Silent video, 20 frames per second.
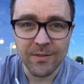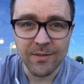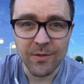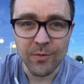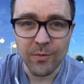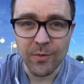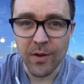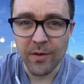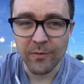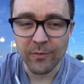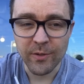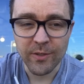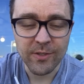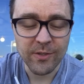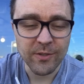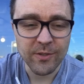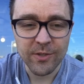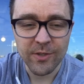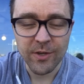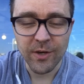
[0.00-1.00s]
Do enough
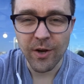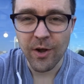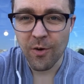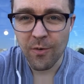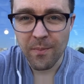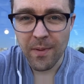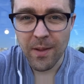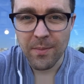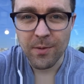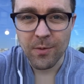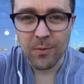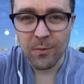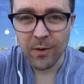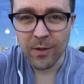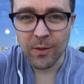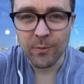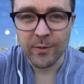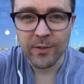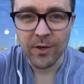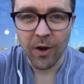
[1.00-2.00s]
research to know maybe what
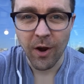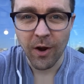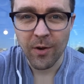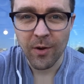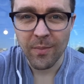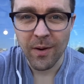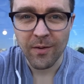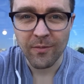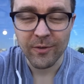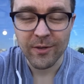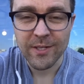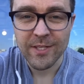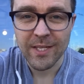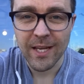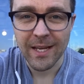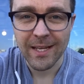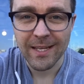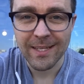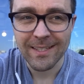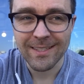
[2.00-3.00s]
you would talk about for a
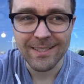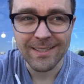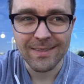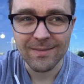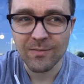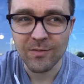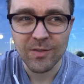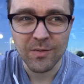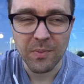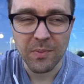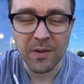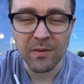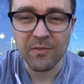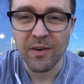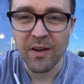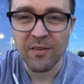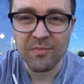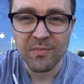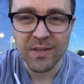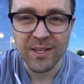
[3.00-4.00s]
second. Spend
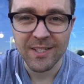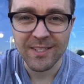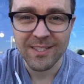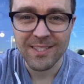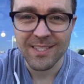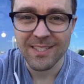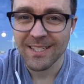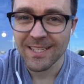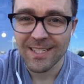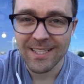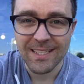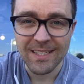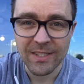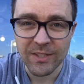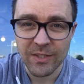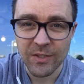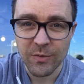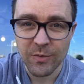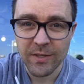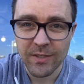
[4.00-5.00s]
five minutes and then get
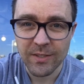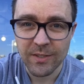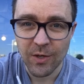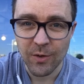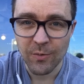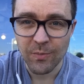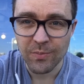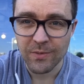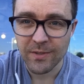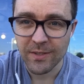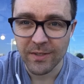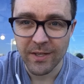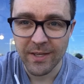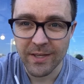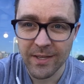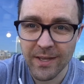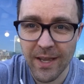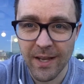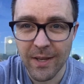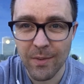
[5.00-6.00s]
into it. Don't
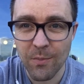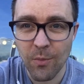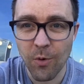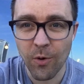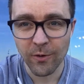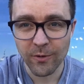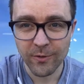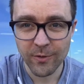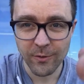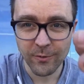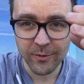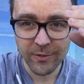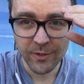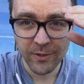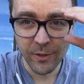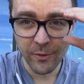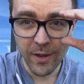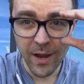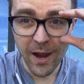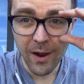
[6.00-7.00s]
delay anymore. Don't
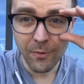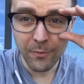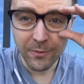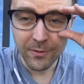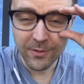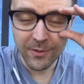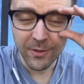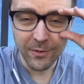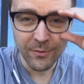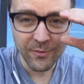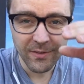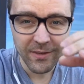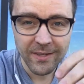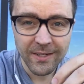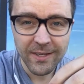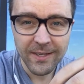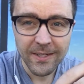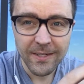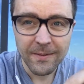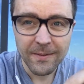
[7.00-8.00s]
slow down. Don't
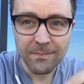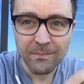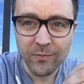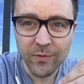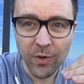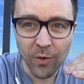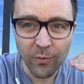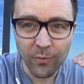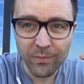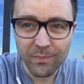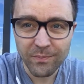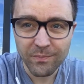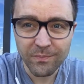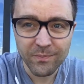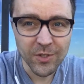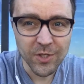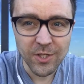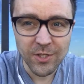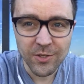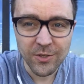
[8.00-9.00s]
don't
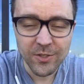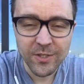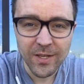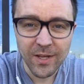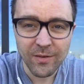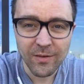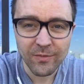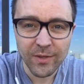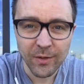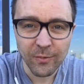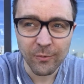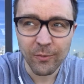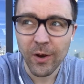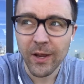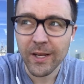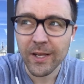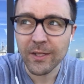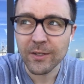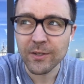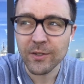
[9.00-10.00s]
cheat yourself get
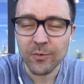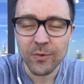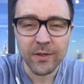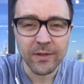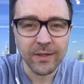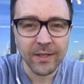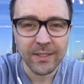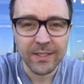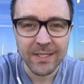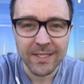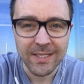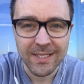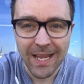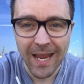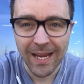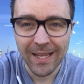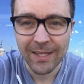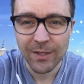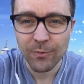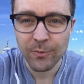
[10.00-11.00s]
right into it that's
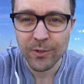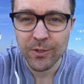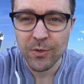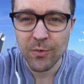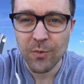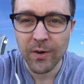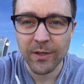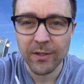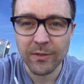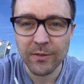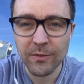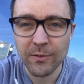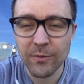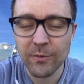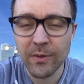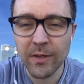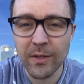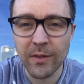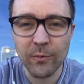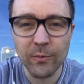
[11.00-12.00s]
exactly what you want to
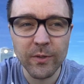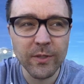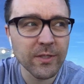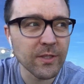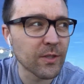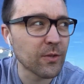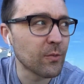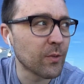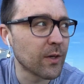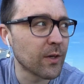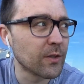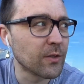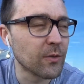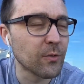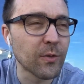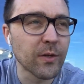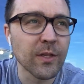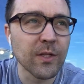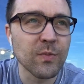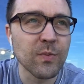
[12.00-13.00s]
do and the reason you want to
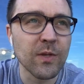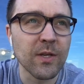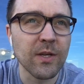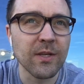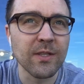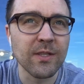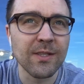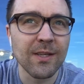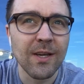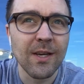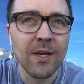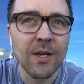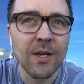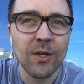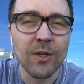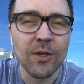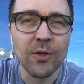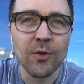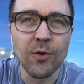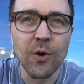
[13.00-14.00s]
do it is because
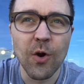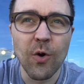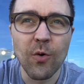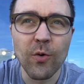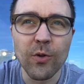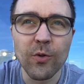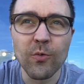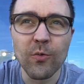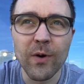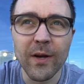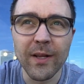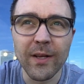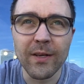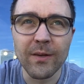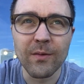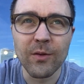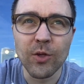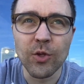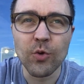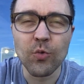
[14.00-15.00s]
you don't you want
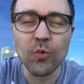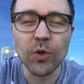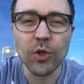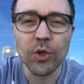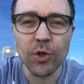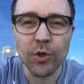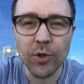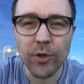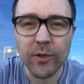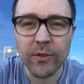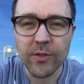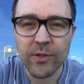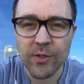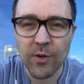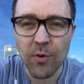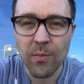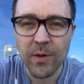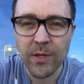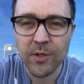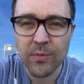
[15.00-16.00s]
to you will learn
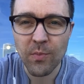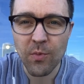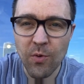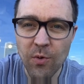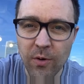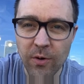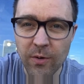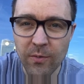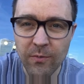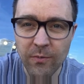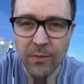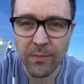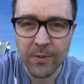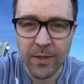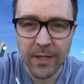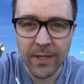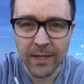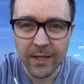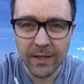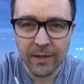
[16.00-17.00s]
so much more from
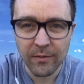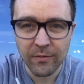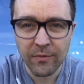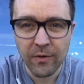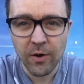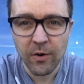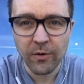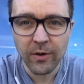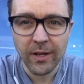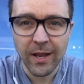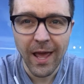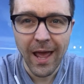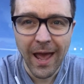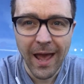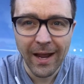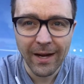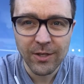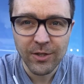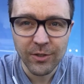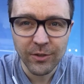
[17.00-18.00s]
getting on the phone and
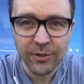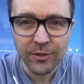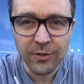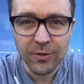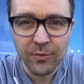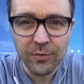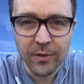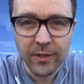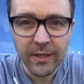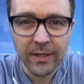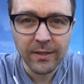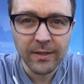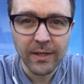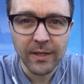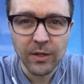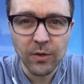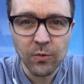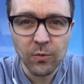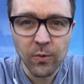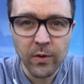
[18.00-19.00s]
actually doing it
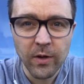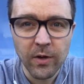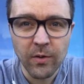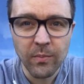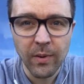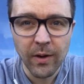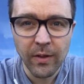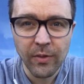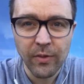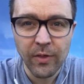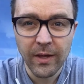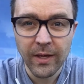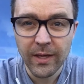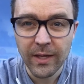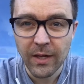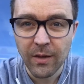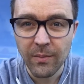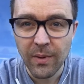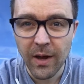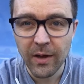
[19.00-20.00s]
than you will by
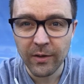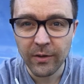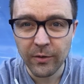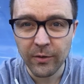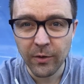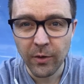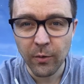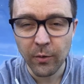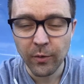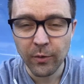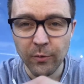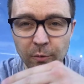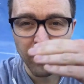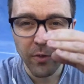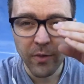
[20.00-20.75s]
thinking about it or going through